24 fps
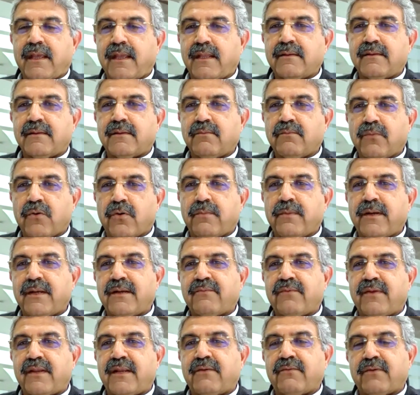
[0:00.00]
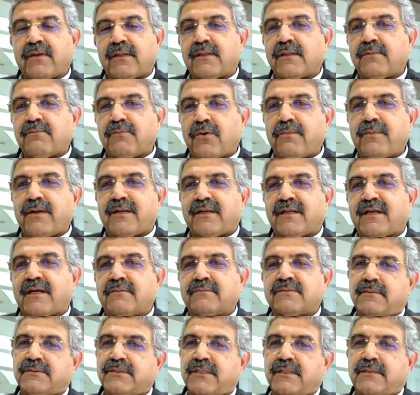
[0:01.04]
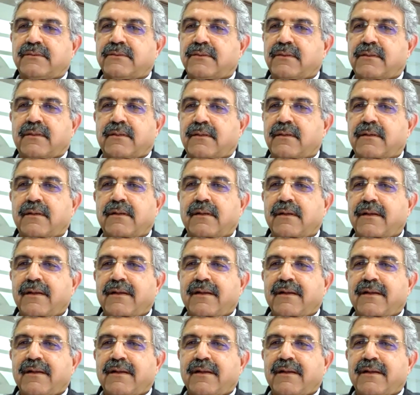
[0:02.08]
And the moment, whenever the moment comes, change your